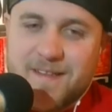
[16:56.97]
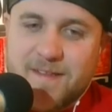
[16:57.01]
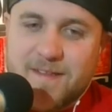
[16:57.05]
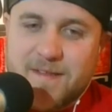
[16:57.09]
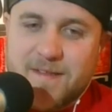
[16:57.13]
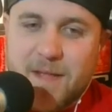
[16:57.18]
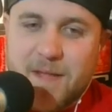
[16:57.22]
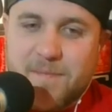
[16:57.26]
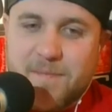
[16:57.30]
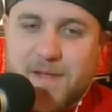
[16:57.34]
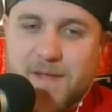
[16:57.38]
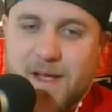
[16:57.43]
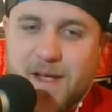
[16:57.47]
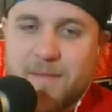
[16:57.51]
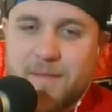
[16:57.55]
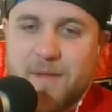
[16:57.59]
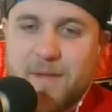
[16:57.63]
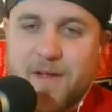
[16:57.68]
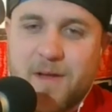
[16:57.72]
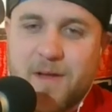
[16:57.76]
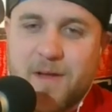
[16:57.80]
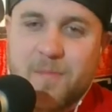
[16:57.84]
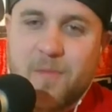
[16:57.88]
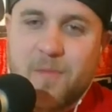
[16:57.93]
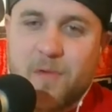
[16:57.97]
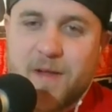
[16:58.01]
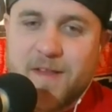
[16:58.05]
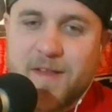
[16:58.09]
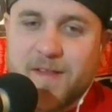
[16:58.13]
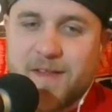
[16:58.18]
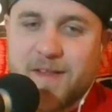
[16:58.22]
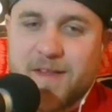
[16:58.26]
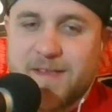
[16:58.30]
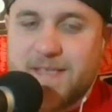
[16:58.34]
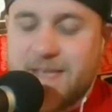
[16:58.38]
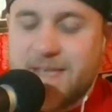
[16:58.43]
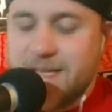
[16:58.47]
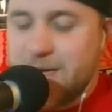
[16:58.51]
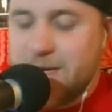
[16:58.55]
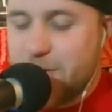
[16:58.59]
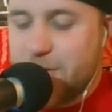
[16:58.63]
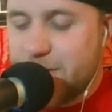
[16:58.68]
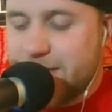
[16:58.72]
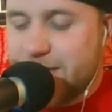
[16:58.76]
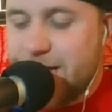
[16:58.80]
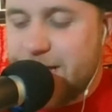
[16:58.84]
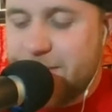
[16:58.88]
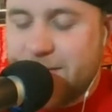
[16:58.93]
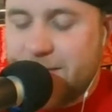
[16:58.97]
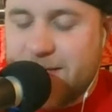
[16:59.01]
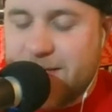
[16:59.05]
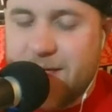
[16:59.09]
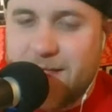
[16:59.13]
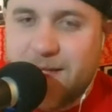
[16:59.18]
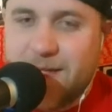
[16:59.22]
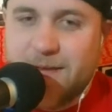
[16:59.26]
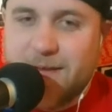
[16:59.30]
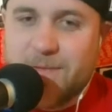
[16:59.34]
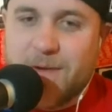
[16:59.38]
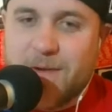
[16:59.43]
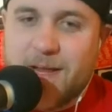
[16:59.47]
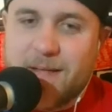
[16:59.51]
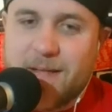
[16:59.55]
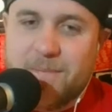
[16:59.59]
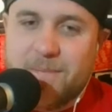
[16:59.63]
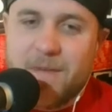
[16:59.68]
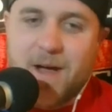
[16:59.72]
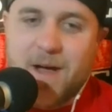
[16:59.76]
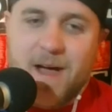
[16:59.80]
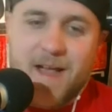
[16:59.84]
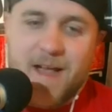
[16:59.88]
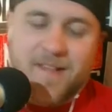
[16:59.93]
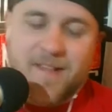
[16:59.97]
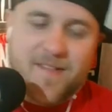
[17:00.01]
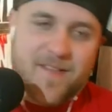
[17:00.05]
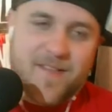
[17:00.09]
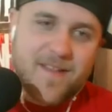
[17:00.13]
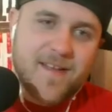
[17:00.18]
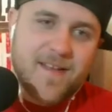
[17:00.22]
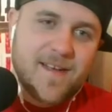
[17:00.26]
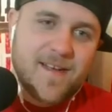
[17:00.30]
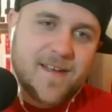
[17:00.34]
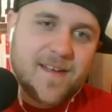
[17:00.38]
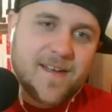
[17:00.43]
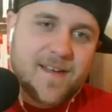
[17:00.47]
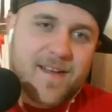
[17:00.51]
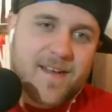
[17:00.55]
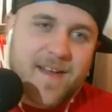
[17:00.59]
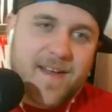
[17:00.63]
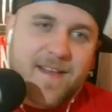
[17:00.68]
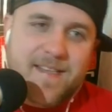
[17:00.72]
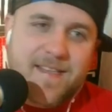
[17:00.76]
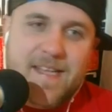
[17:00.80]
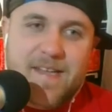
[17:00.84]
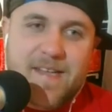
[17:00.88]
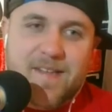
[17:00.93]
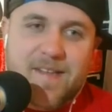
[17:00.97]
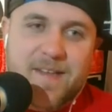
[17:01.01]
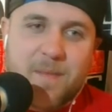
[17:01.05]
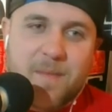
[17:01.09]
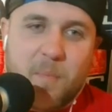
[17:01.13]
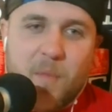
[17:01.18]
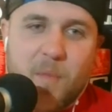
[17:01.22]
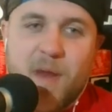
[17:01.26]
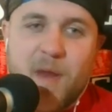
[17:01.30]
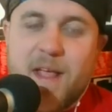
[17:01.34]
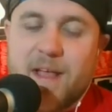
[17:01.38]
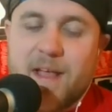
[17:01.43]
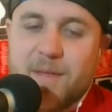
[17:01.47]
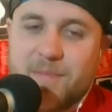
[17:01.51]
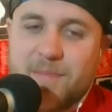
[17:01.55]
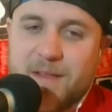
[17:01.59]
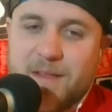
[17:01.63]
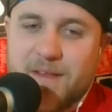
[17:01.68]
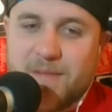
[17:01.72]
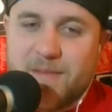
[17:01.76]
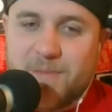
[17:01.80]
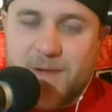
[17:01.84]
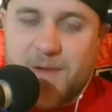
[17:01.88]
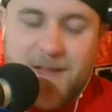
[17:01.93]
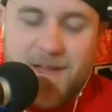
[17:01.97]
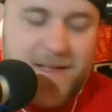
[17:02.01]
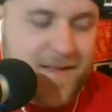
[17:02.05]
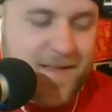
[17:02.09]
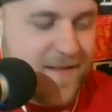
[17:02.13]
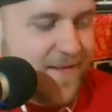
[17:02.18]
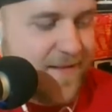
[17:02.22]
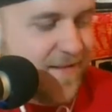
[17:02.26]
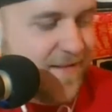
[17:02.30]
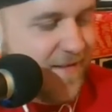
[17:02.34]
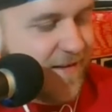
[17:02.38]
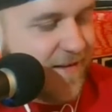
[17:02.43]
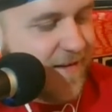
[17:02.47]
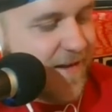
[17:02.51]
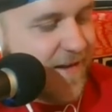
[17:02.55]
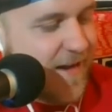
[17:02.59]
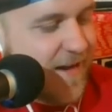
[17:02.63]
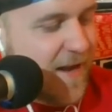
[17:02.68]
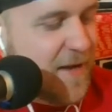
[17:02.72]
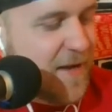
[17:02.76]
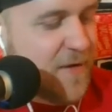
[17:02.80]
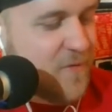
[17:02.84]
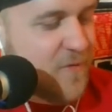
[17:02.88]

stopped talking about your boys Tito Sabatelli and Riddick Moss teasing a breakup this week. How